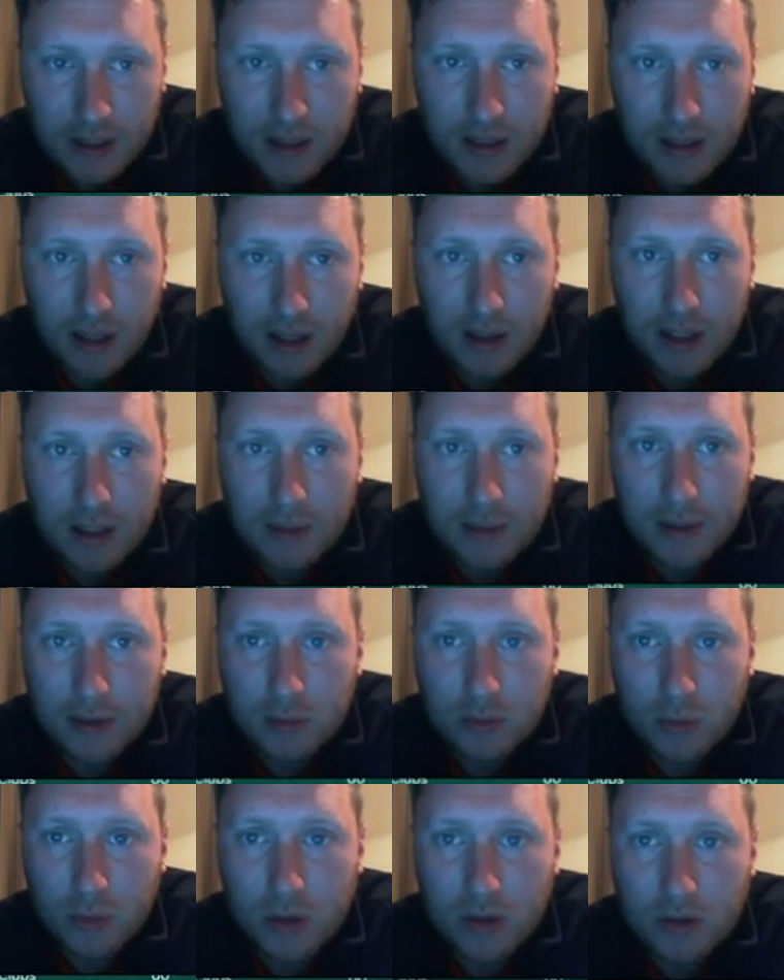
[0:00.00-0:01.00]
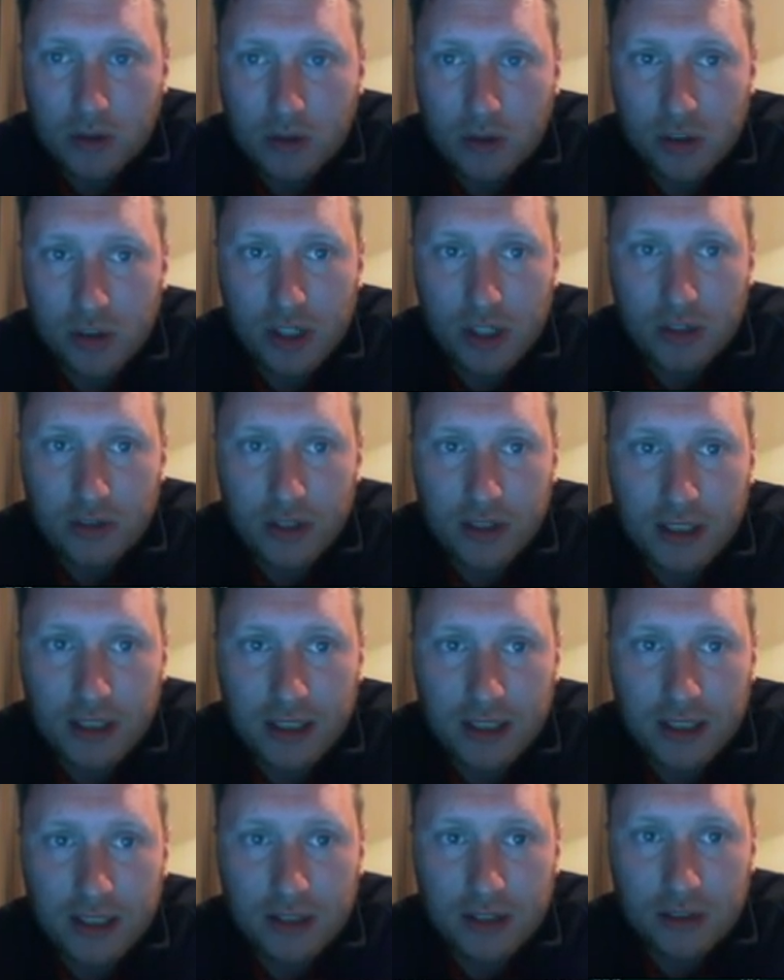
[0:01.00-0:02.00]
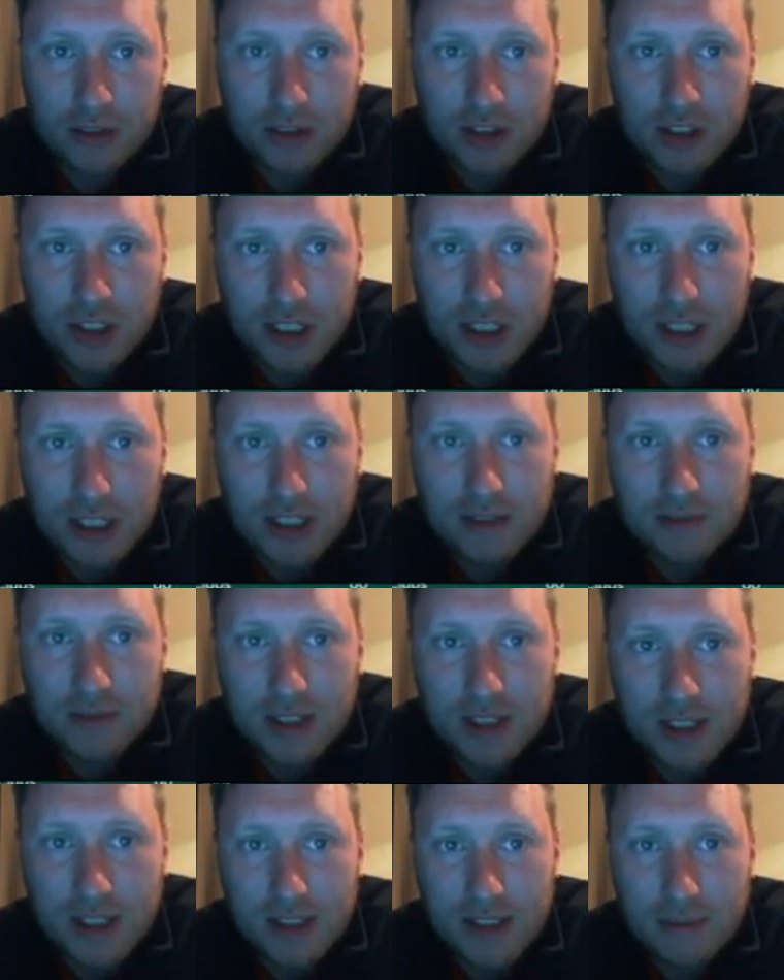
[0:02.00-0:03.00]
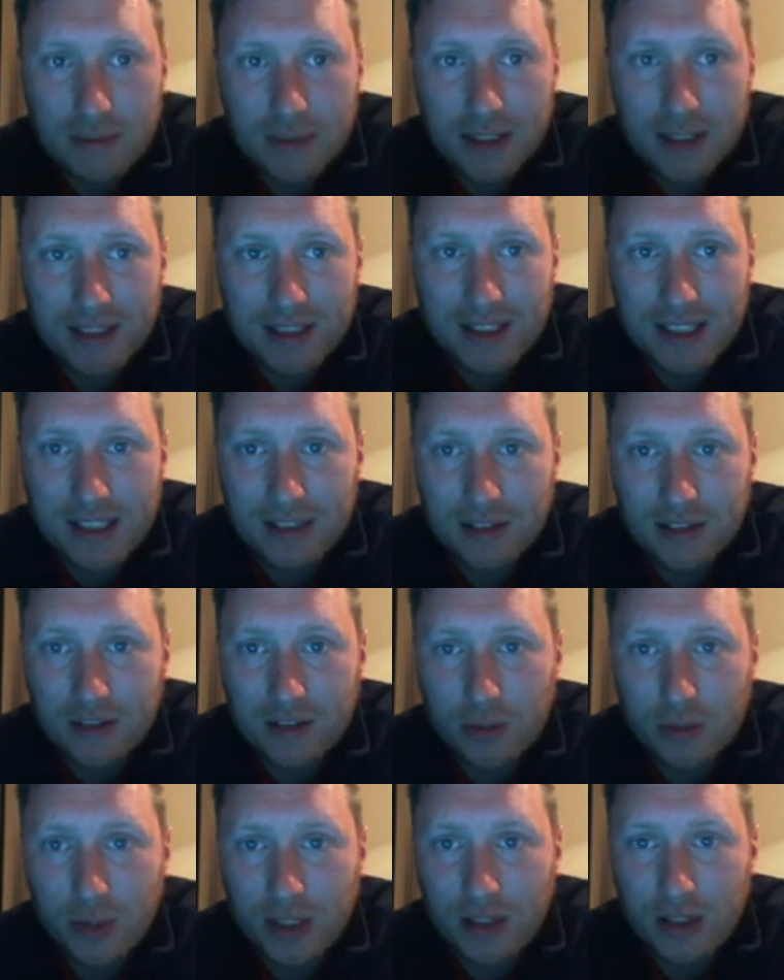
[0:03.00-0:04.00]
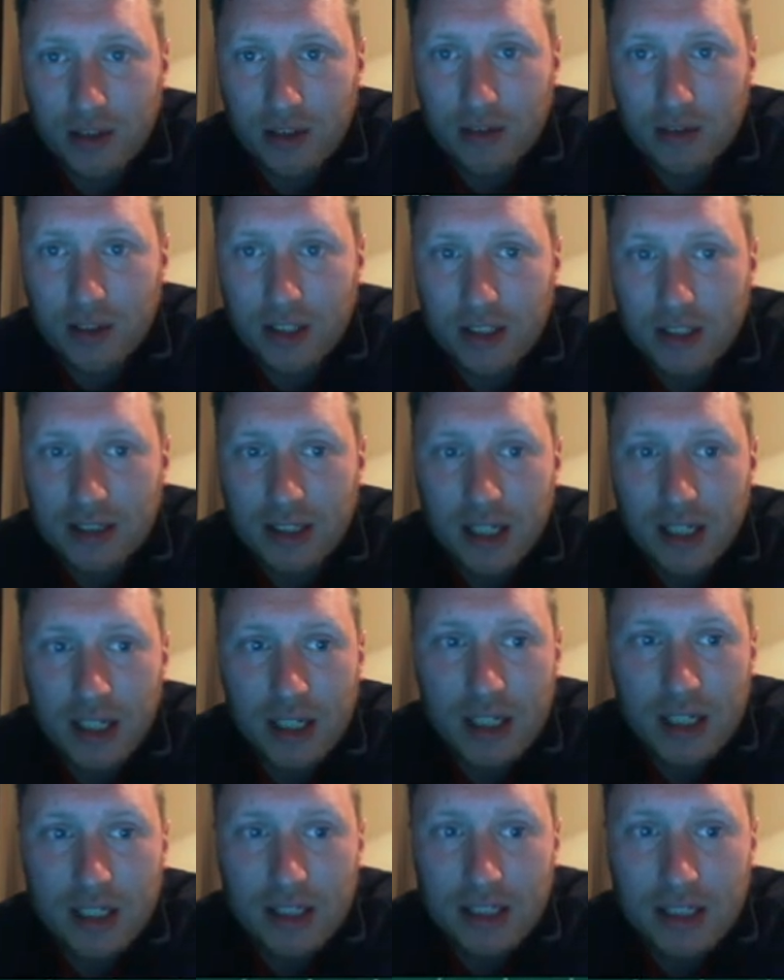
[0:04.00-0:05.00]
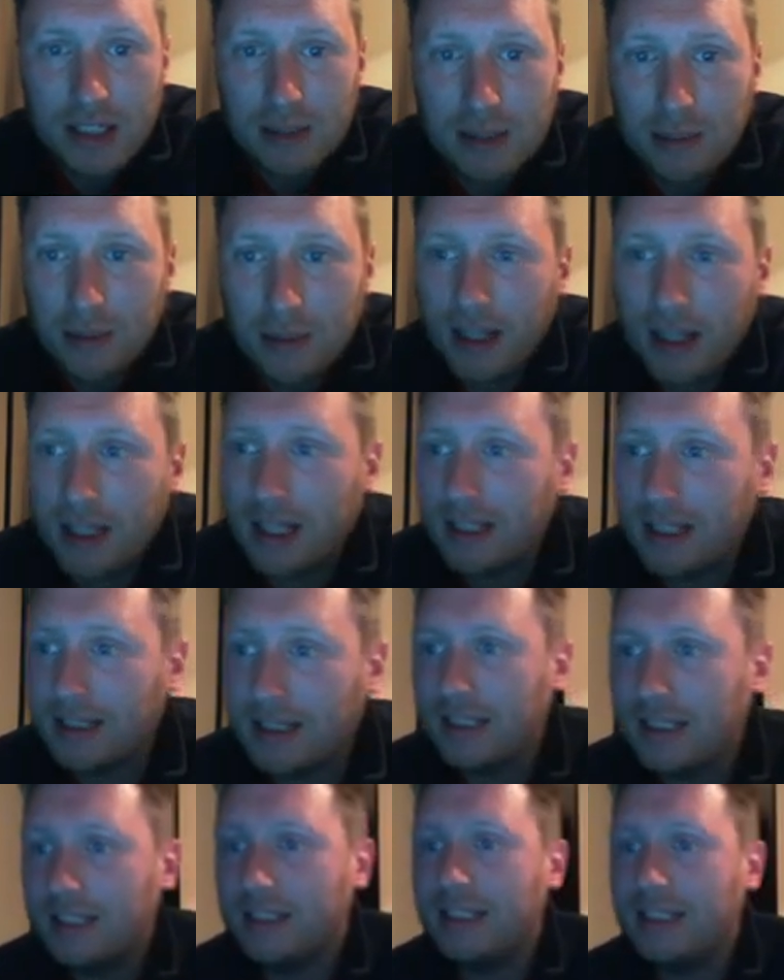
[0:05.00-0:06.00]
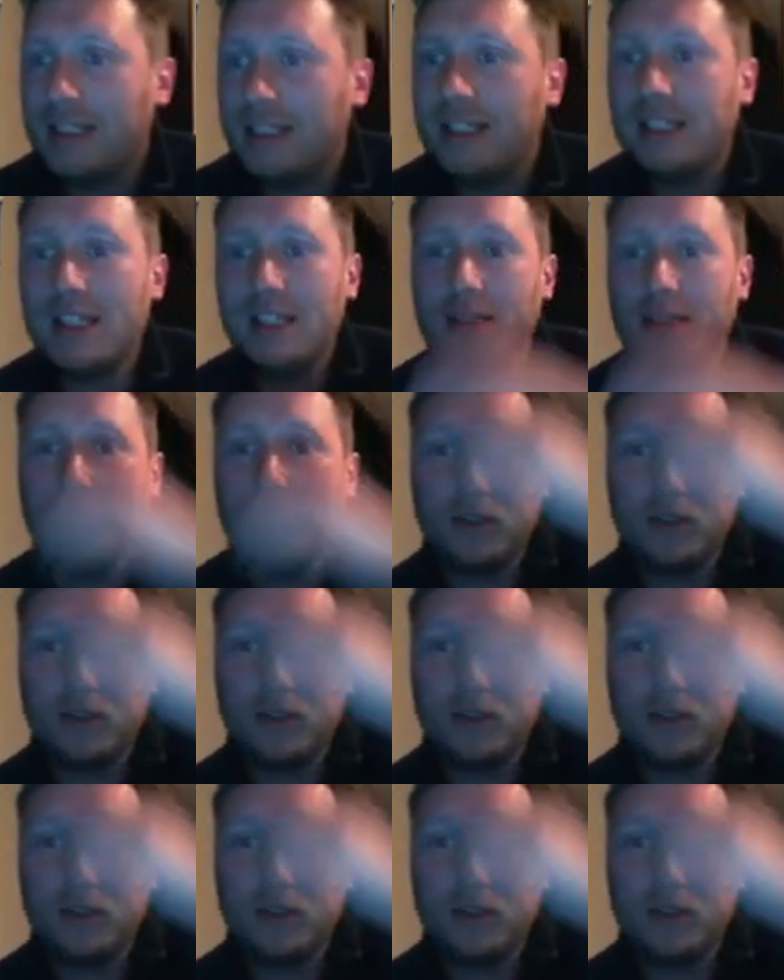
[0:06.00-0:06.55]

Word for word: Liam Eduardo Gregorini. You can see, says there, Man City under 23s. Did he play last season? He did,